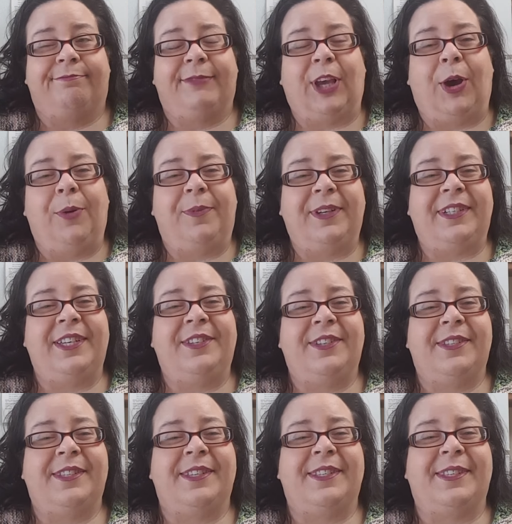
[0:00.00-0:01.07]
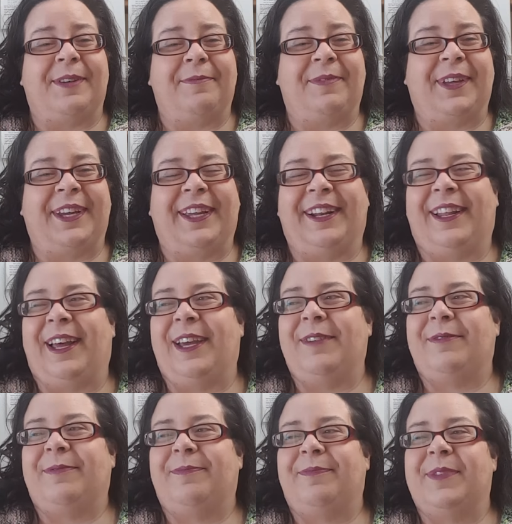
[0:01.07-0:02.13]
hope it teaches us something in life.
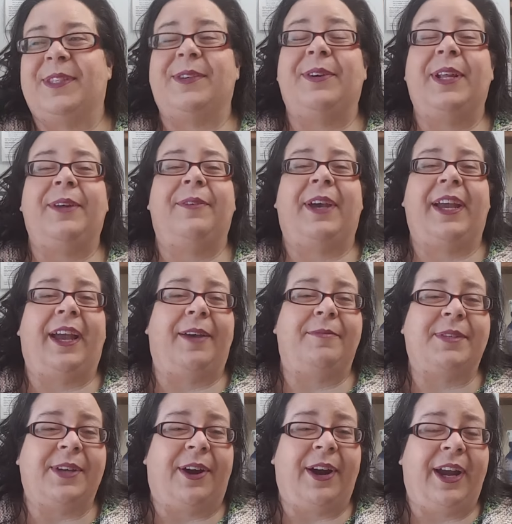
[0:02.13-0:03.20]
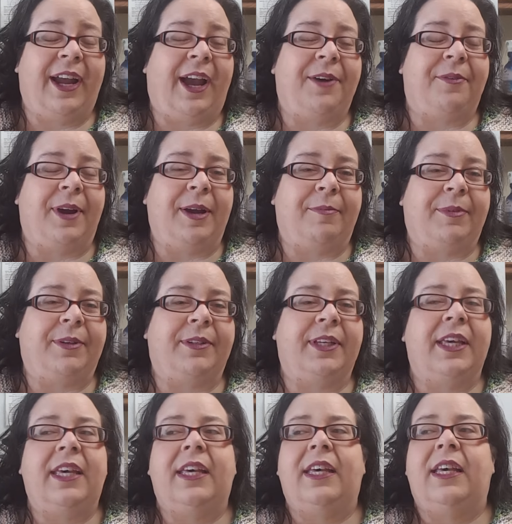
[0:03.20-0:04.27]
So anyway, I'm sorry, I rambled.
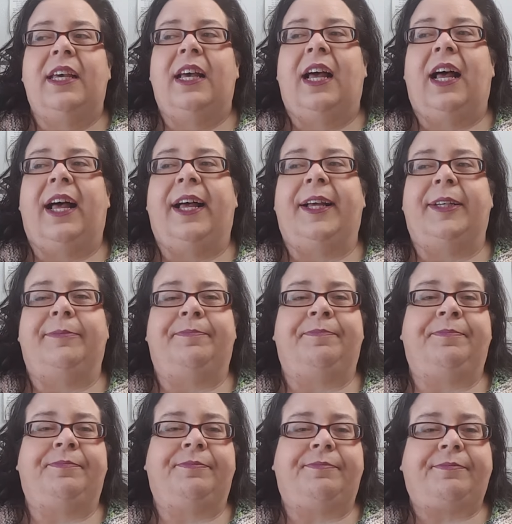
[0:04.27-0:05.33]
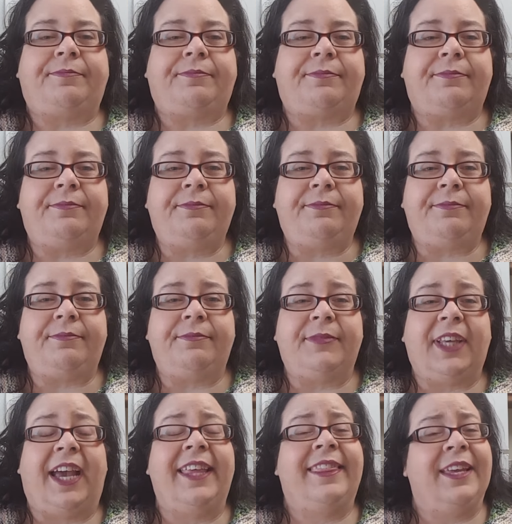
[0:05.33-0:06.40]

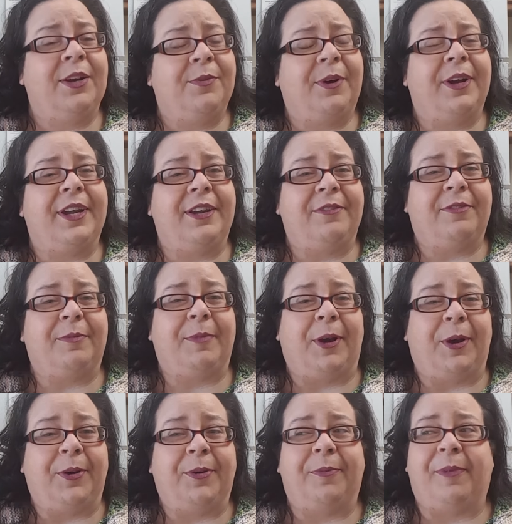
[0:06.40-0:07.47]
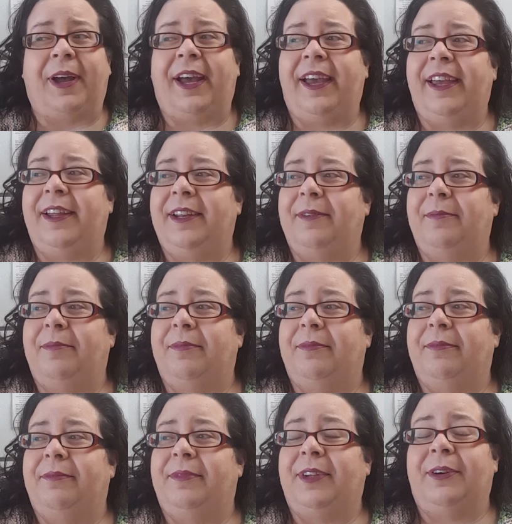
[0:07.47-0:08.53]
I think working from home, I
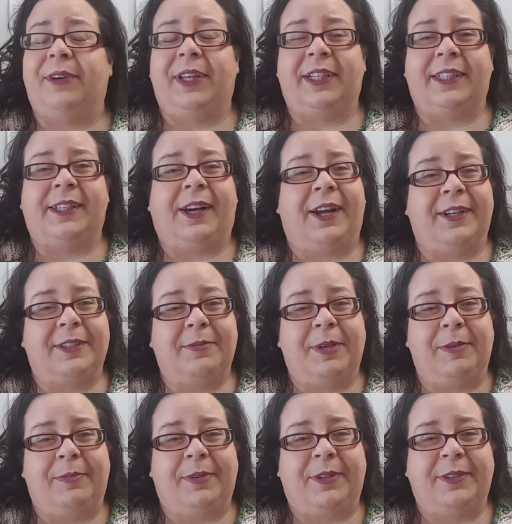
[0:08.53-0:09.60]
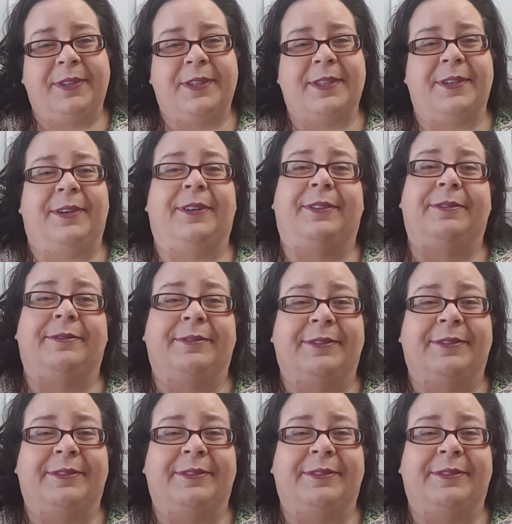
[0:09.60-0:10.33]
don't get to talk to people, so